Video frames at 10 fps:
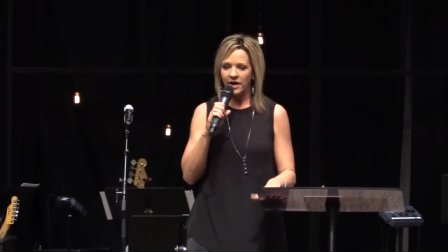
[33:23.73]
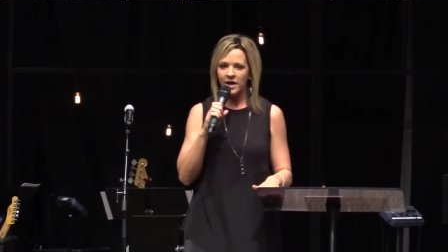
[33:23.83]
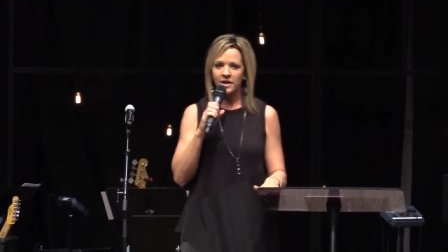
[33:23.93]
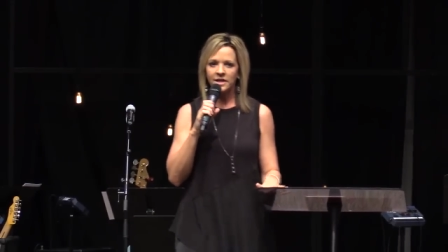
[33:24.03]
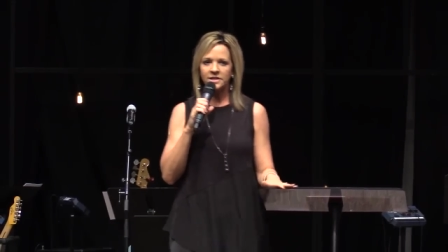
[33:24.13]
I
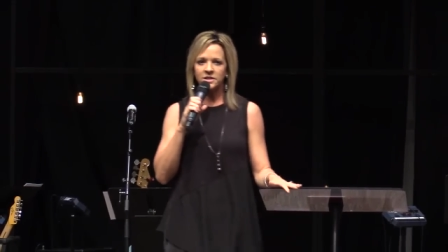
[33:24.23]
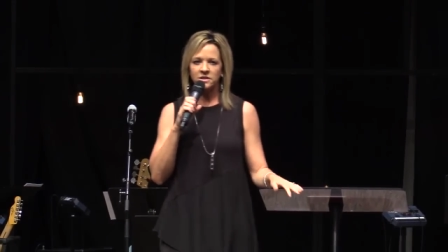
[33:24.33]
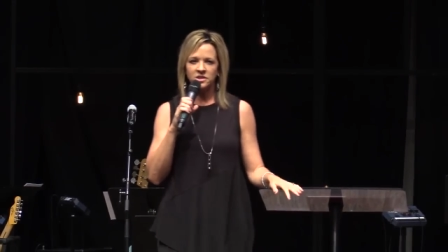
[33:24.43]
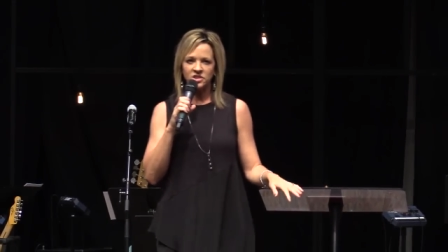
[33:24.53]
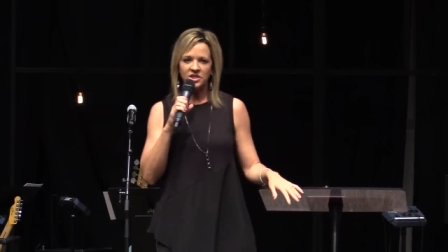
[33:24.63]
kind of like to
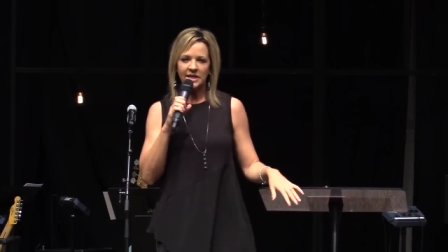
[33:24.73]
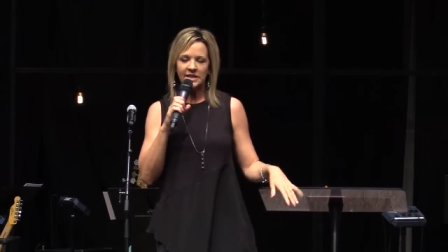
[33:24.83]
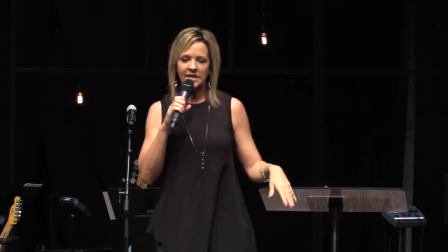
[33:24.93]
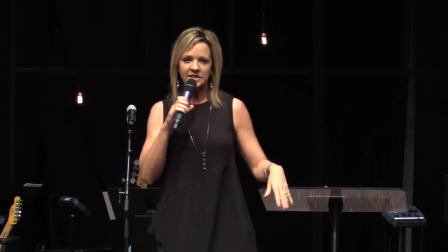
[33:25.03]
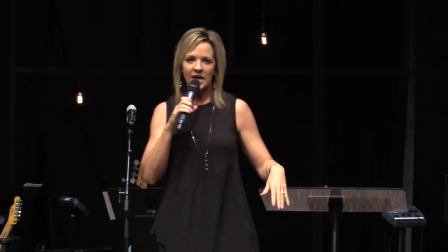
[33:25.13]
just check
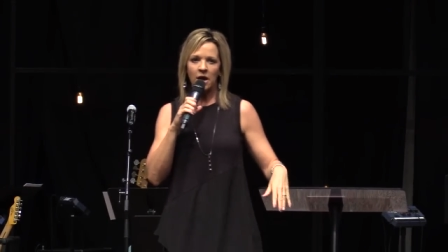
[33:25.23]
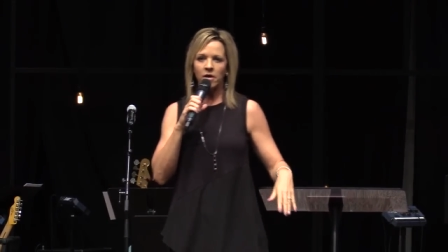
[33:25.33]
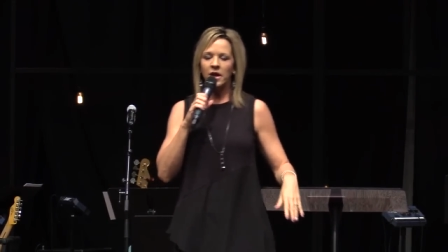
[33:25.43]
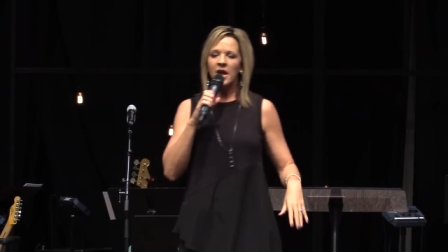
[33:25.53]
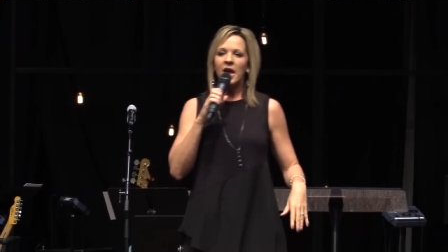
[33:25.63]
things
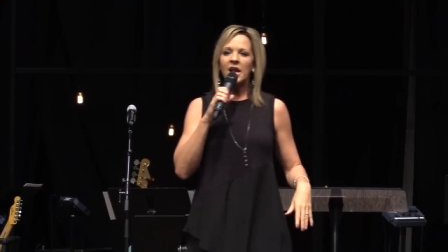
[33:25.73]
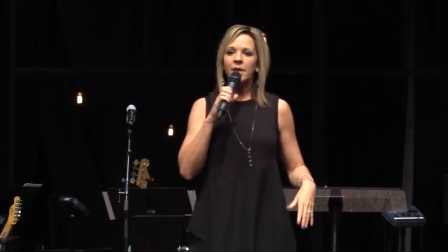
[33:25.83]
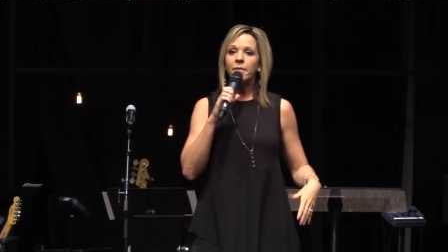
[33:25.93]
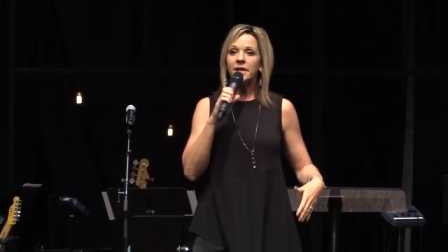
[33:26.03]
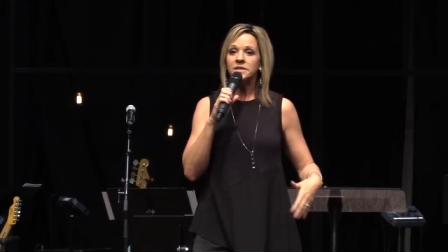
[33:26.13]
out, and
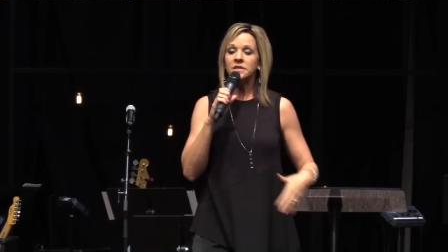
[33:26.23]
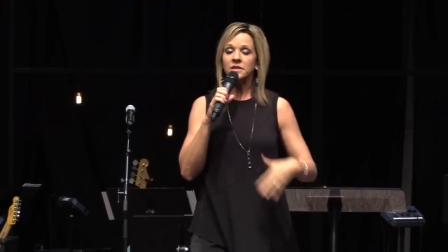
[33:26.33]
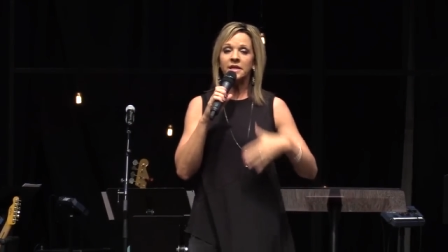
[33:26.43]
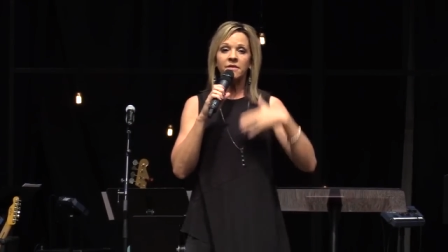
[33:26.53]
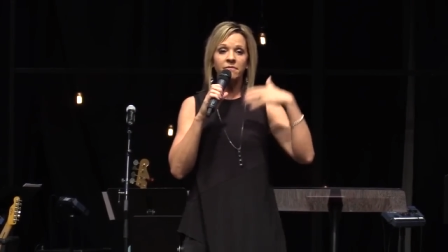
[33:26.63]
I
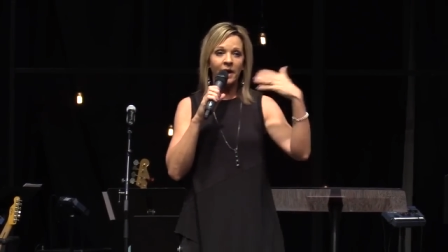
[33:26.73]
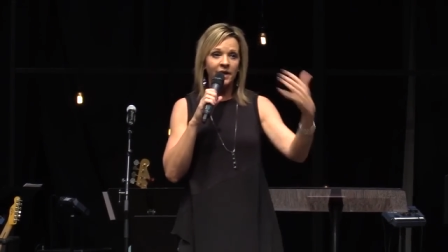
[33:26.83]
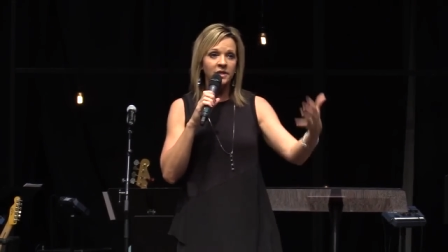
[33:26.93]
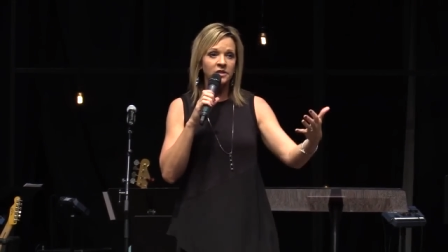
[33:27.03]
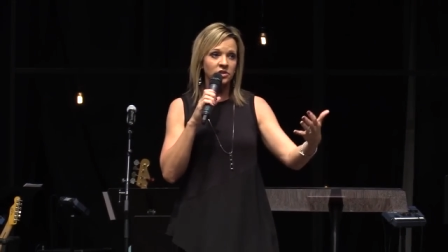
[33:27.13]
basically
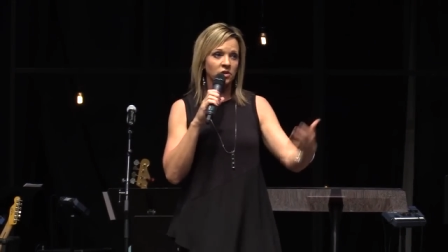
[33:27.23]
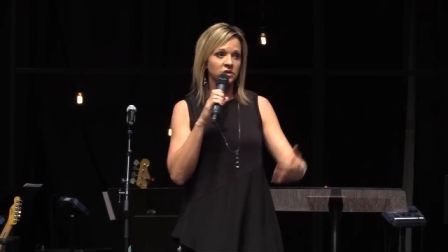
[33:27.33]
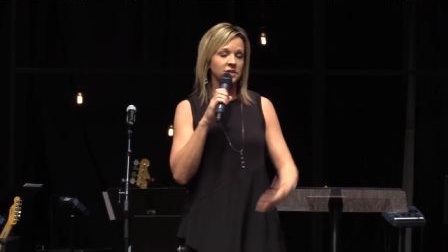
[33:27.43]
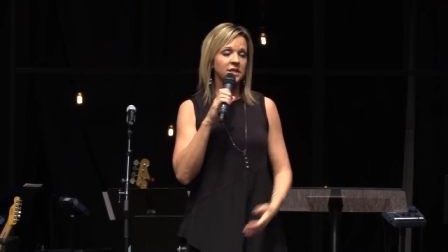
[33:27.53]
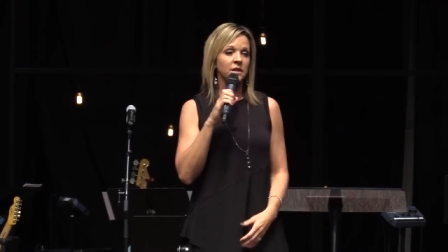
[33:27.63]
invited the
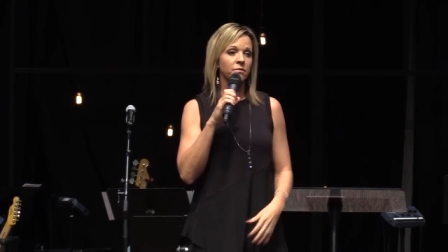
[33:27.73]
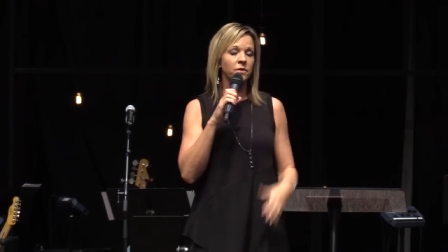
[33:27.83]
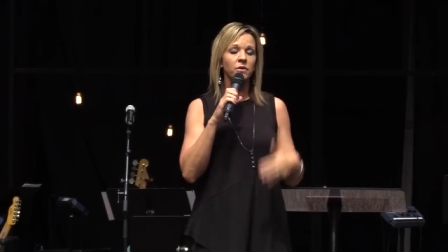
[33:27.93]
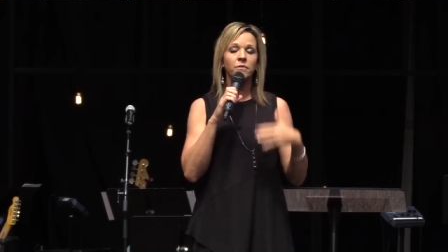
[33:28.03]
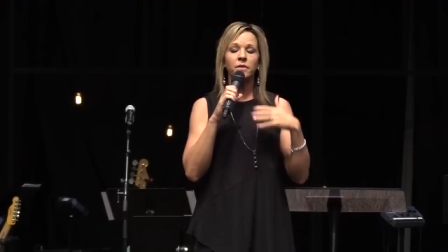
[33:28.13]
church. I said, if
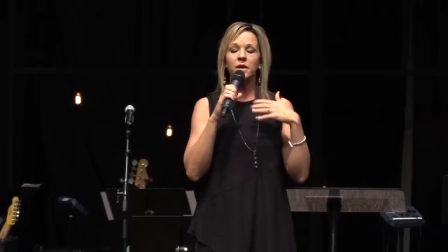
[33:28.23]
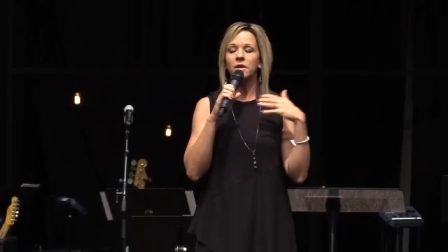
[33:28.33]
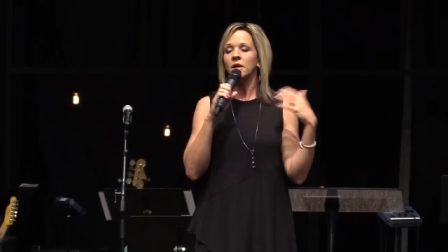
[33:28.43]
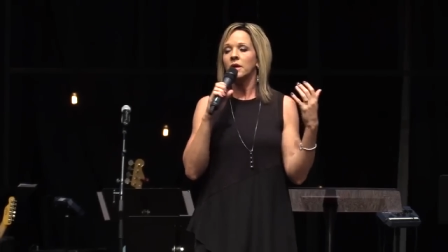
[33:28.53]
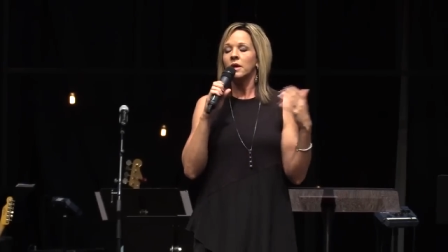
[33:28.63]
you have been